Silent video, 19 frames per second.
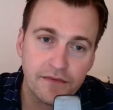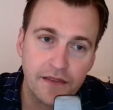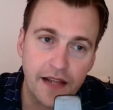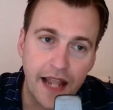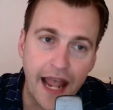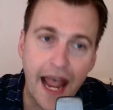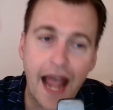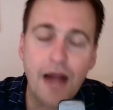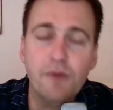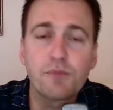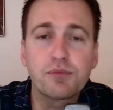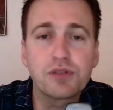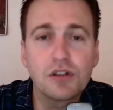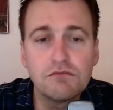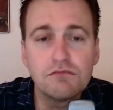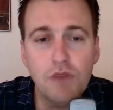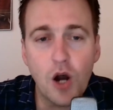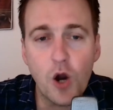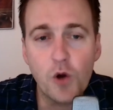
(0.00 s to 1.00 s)
and
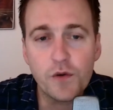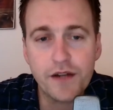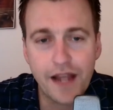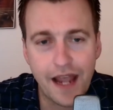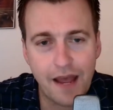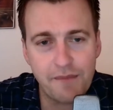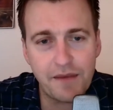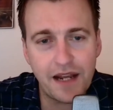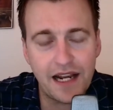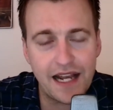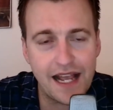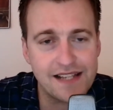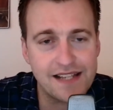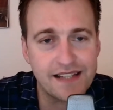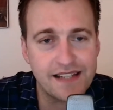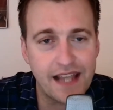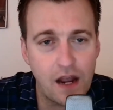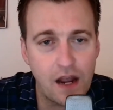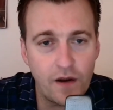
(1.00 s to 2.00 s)
promote
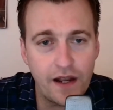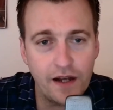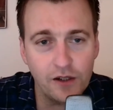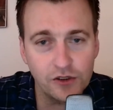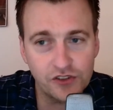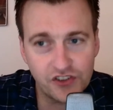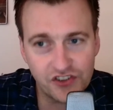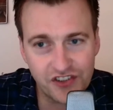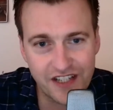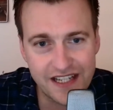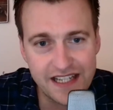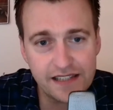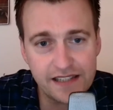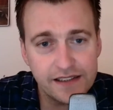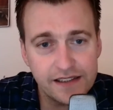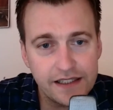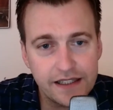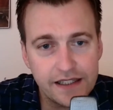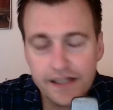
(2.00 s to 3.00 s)
MLS LLC,
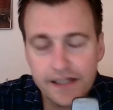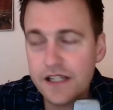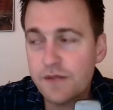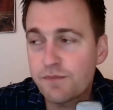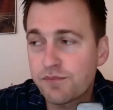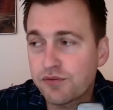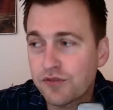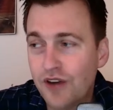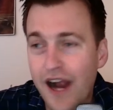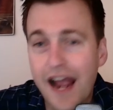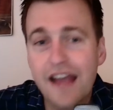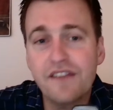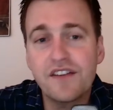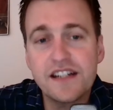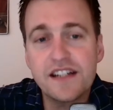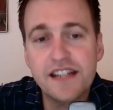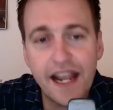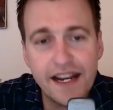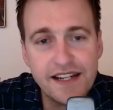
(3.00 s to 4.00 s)
the
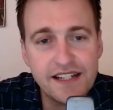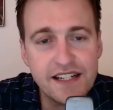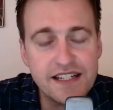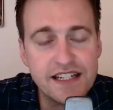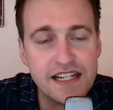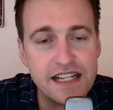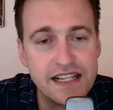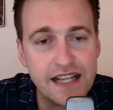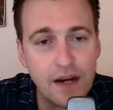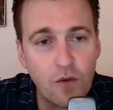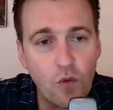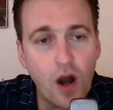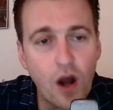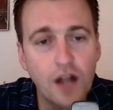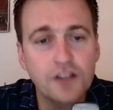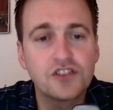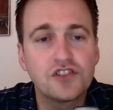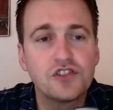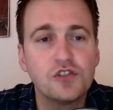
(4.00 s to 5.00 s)
private entity that
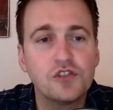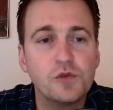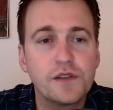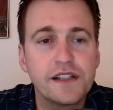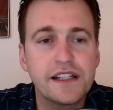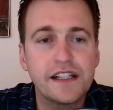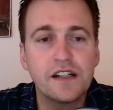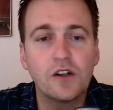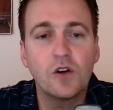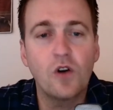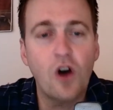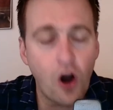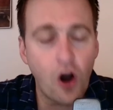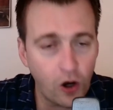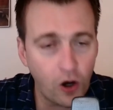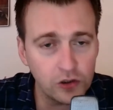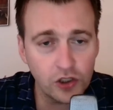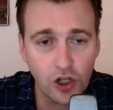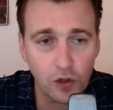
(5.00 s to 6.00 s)
wants to kill
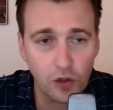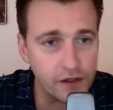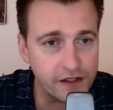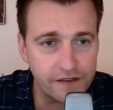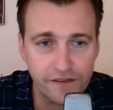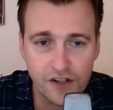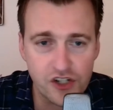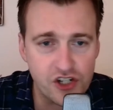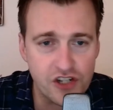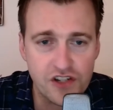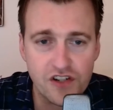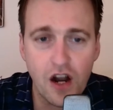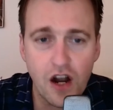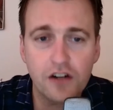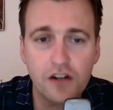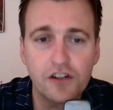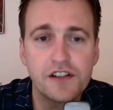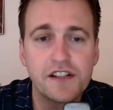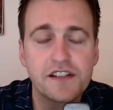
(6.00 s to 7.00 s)
all lower division
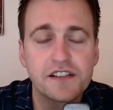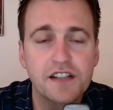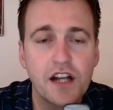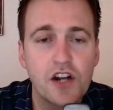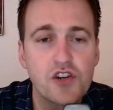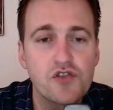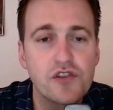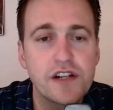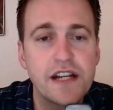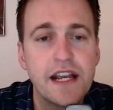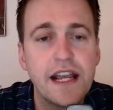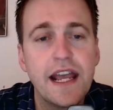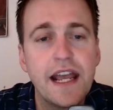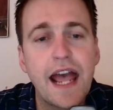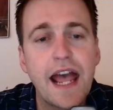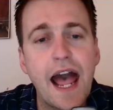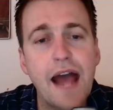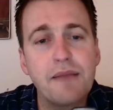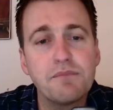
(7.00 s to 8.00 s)
soccer in this country
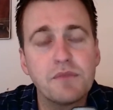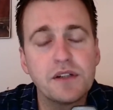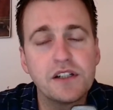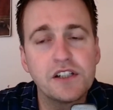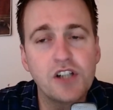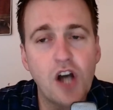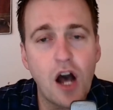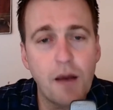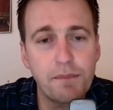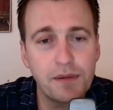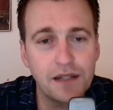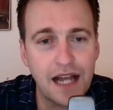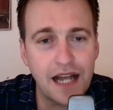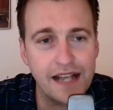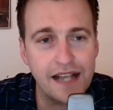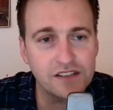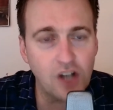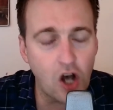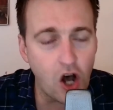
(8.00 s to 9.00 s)
and
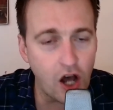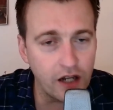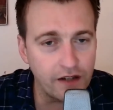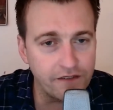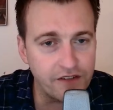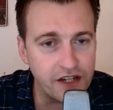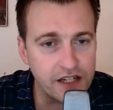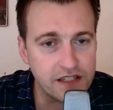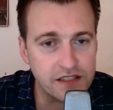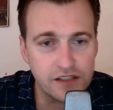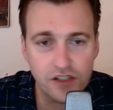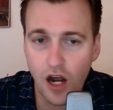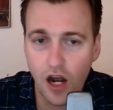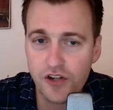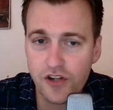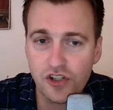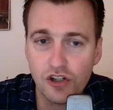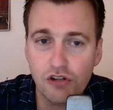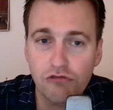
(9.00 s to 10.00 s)
monopolize all of it,
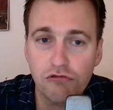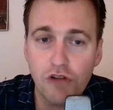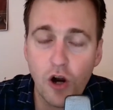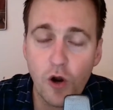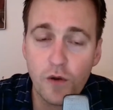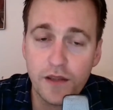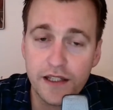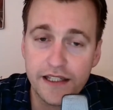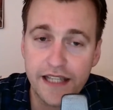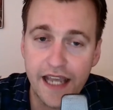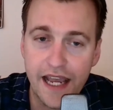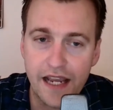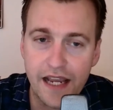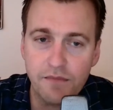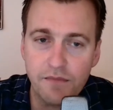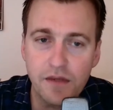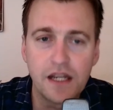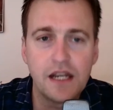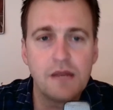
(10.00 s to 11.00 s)
not to grow the
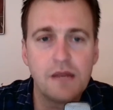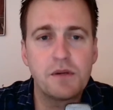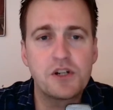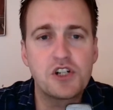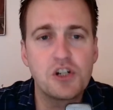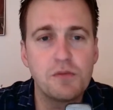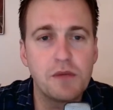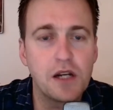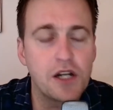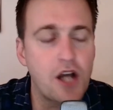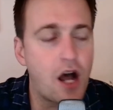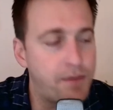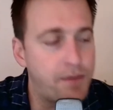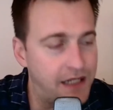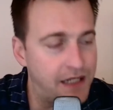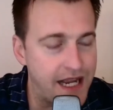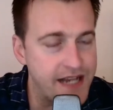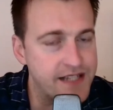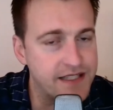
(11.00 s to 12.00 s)
game, but to
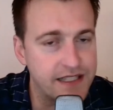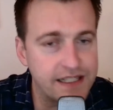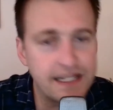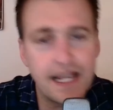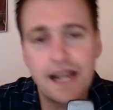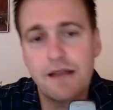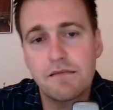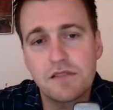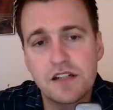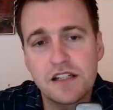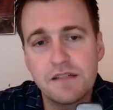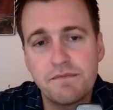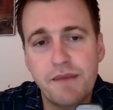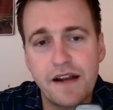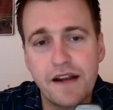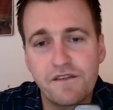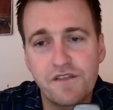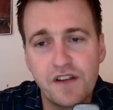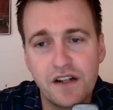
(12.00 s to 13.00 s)
monopolize the game to the
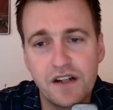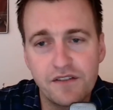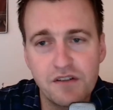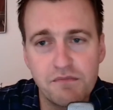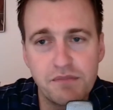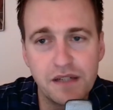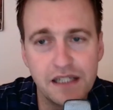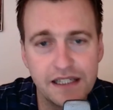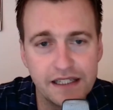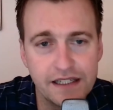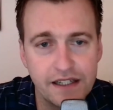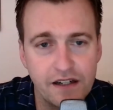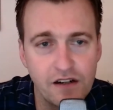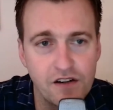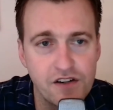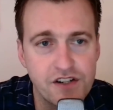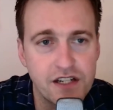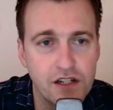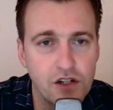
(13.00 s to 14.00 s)
benefit of the
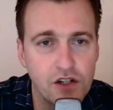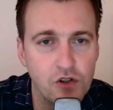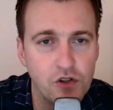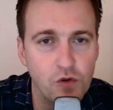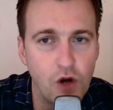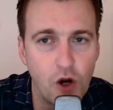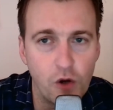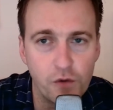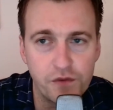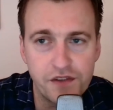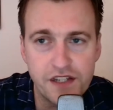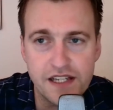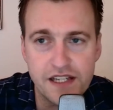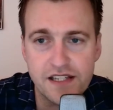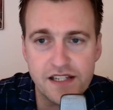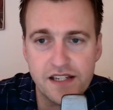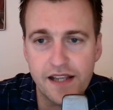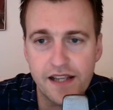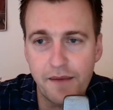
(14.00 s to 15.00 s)
billionaires who own
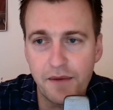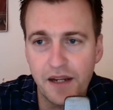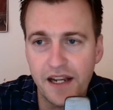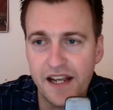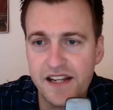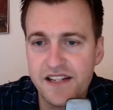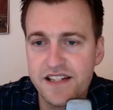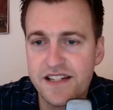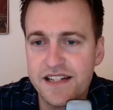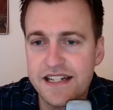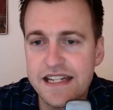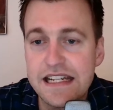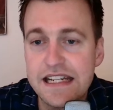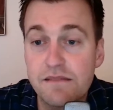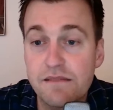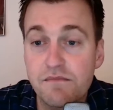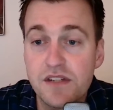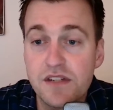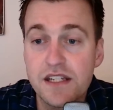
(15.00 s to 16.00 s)
these MLS
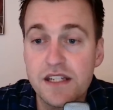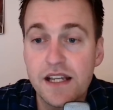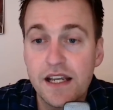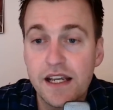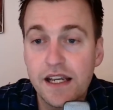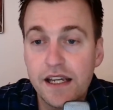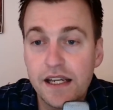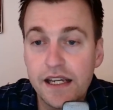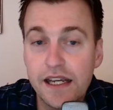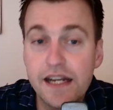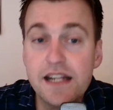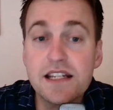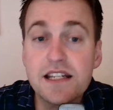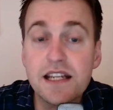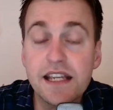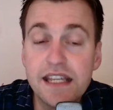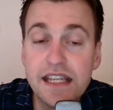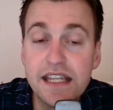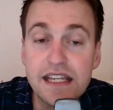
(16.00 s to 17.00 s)
teams. It is a
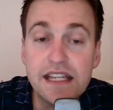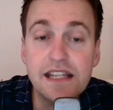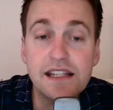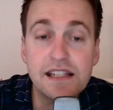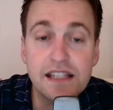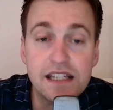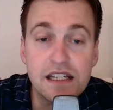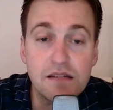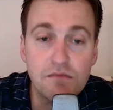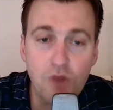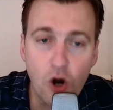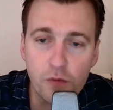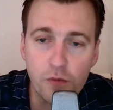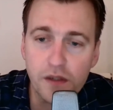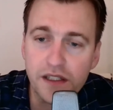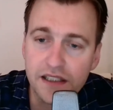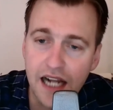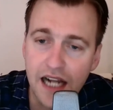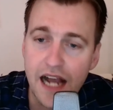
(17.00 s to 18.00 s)
key
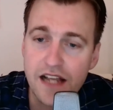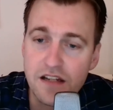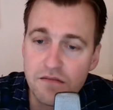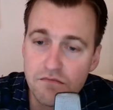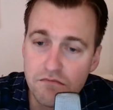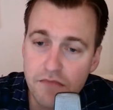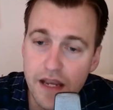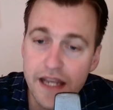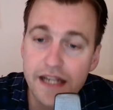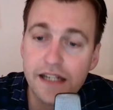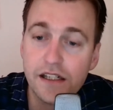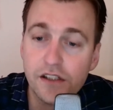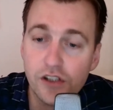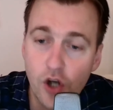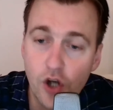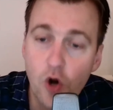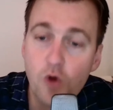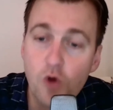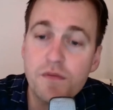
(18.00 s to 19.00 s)
moment, guys. Make
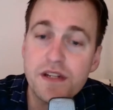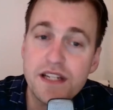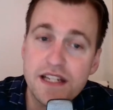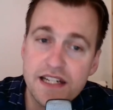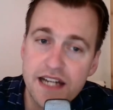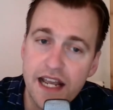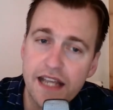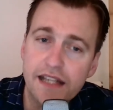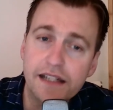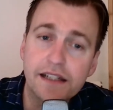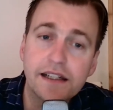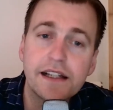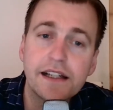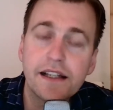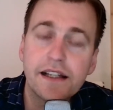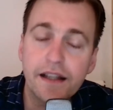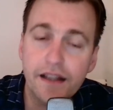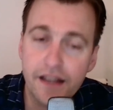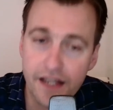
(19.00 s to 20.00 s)
no mistake.
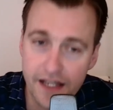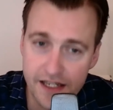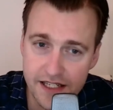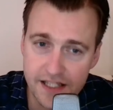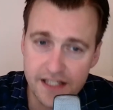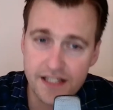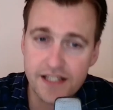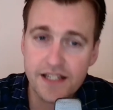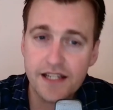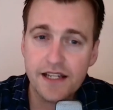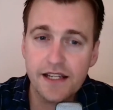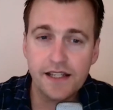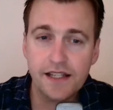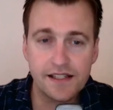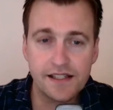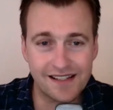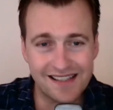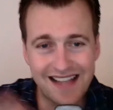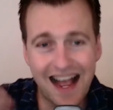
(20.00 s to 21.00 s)
This
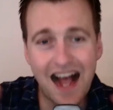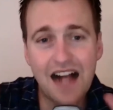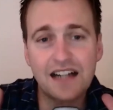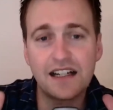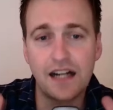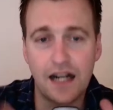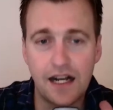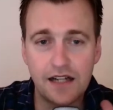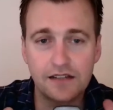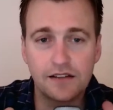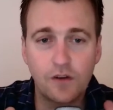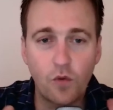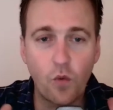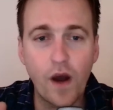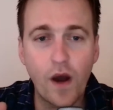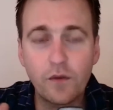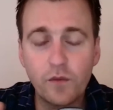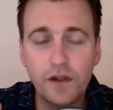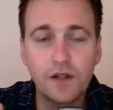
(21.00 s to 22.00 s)
saga,
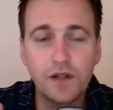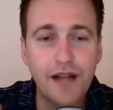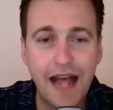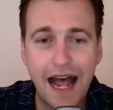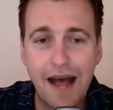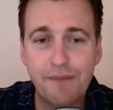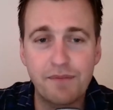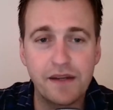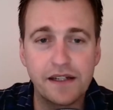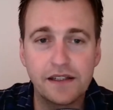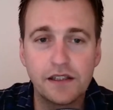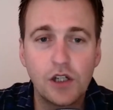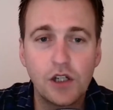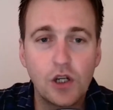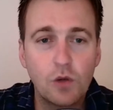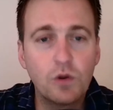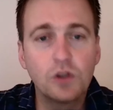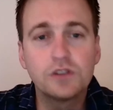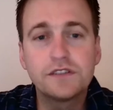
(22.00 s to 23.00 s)
what will happen,
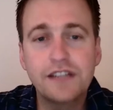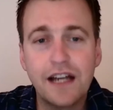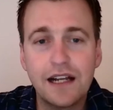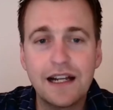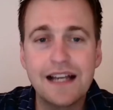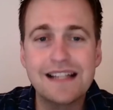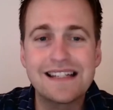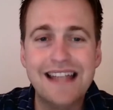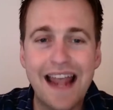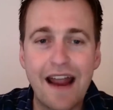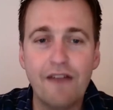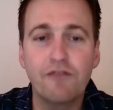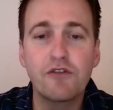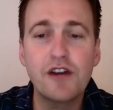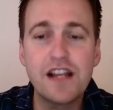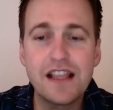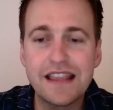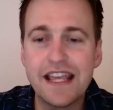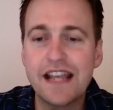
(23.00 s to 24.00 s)
will tell us
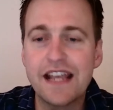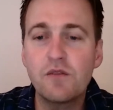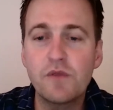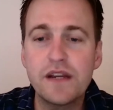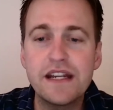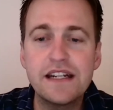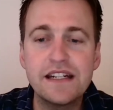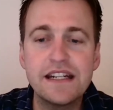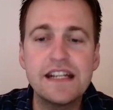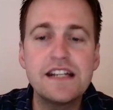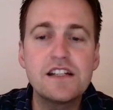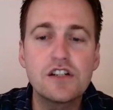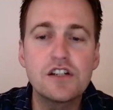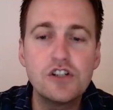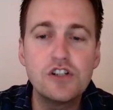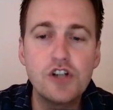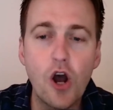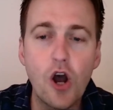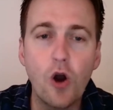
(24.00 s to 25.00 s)
everything we need to
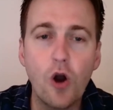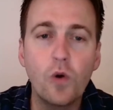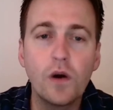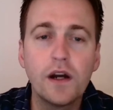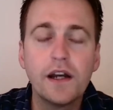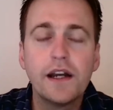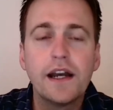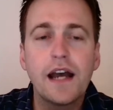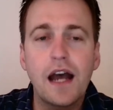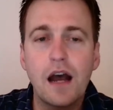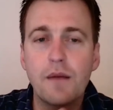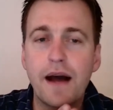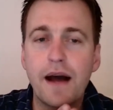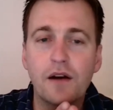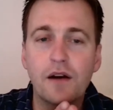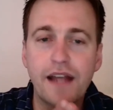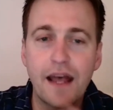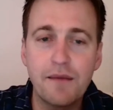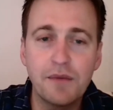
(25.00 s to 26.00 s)
know
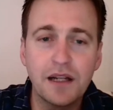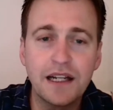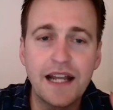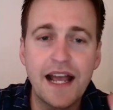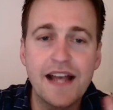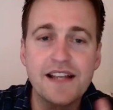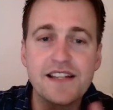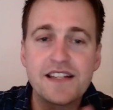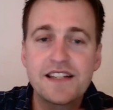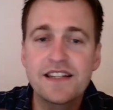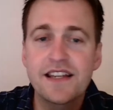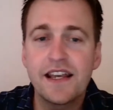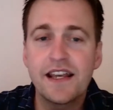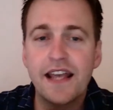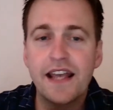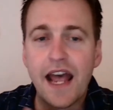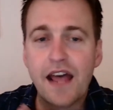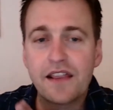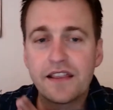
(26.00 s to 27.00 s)
about MLS
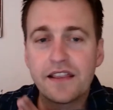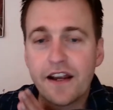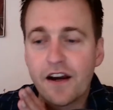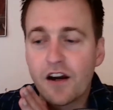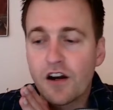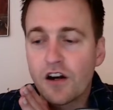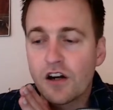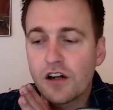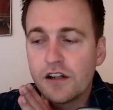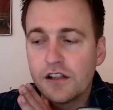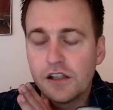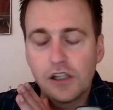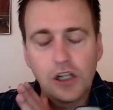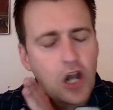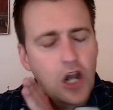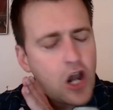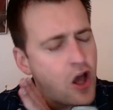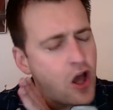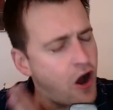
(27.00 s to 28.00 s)
and their
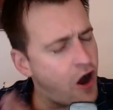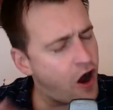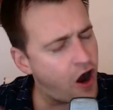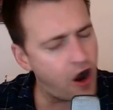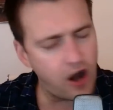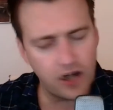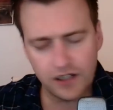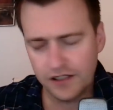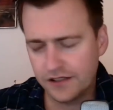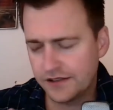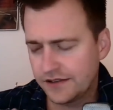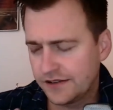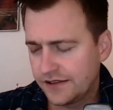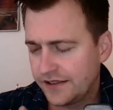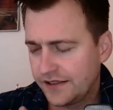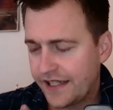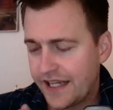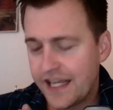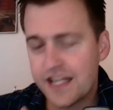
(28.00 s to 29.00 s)
long
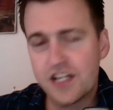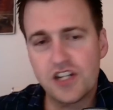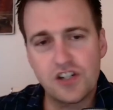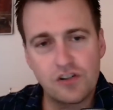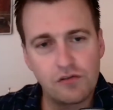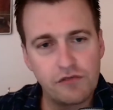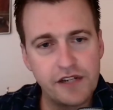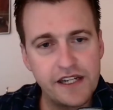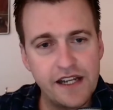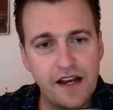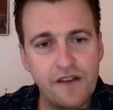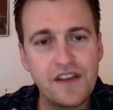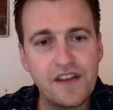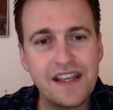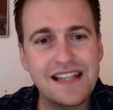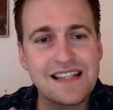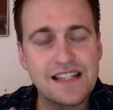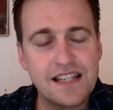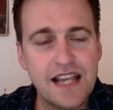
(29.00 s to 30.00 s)
history of
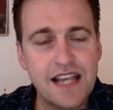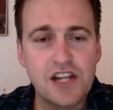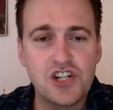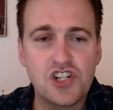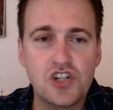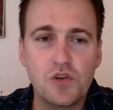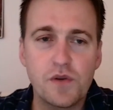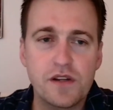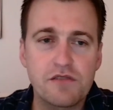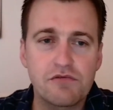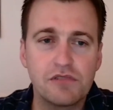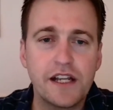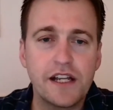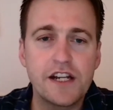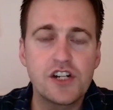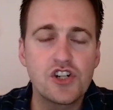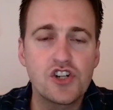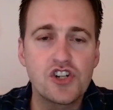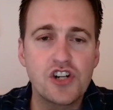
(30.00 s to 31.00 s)
incestuous
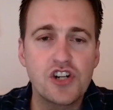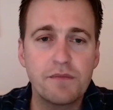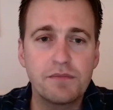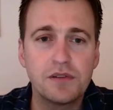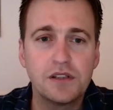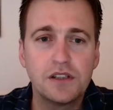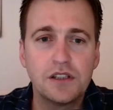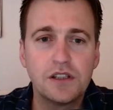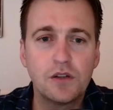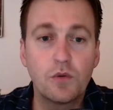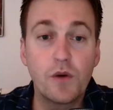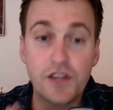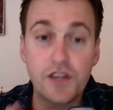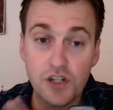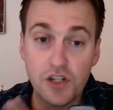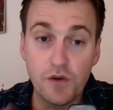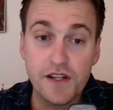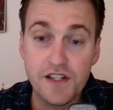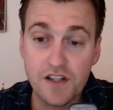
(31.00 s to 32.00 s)
relationship with
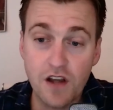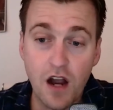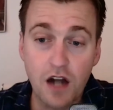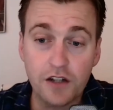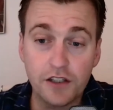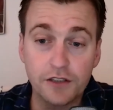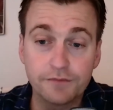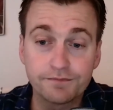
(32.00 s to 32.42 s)
U.S. soccer.